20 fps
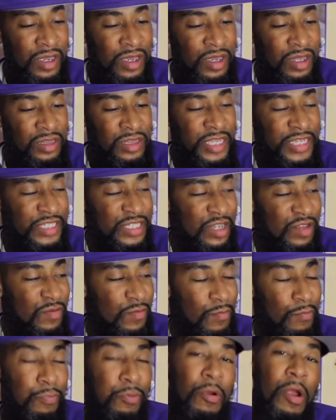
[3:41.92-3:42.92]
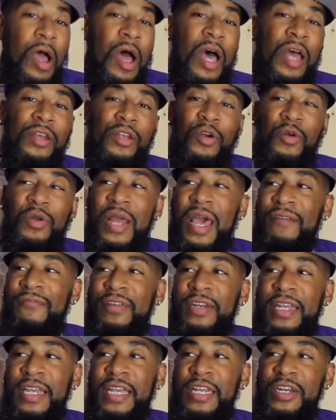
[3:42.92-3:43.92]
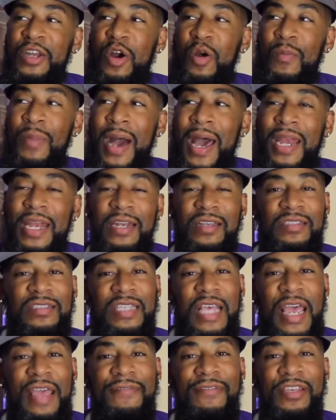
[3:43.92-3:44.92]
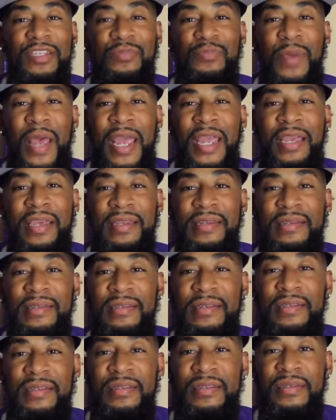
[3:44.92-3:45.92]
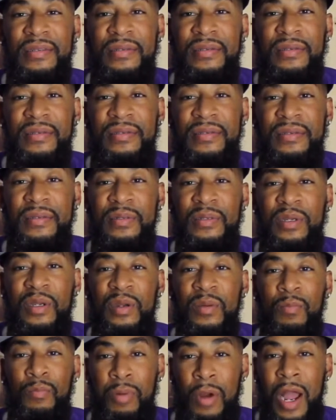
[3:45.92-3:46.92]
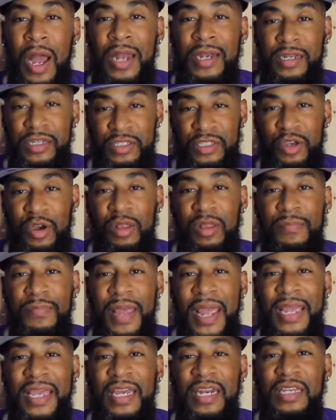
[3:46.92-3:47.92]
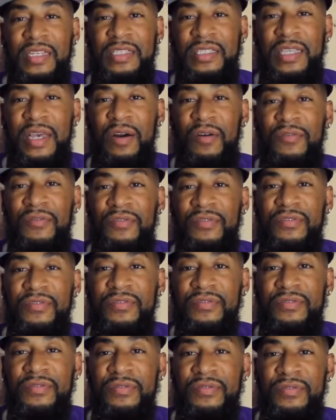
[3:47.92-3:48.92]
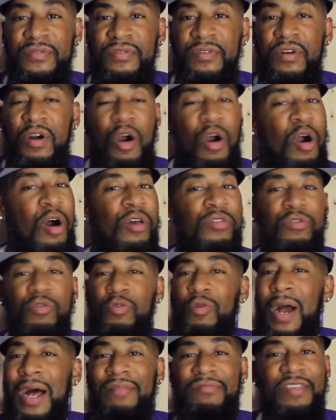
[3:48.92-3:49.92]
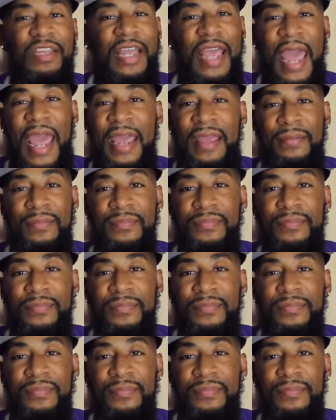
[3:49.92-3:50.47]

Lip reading: Listen, Bron don't ever need nobody to save his bacon. Bron does all the bacon himself. All throughout the game.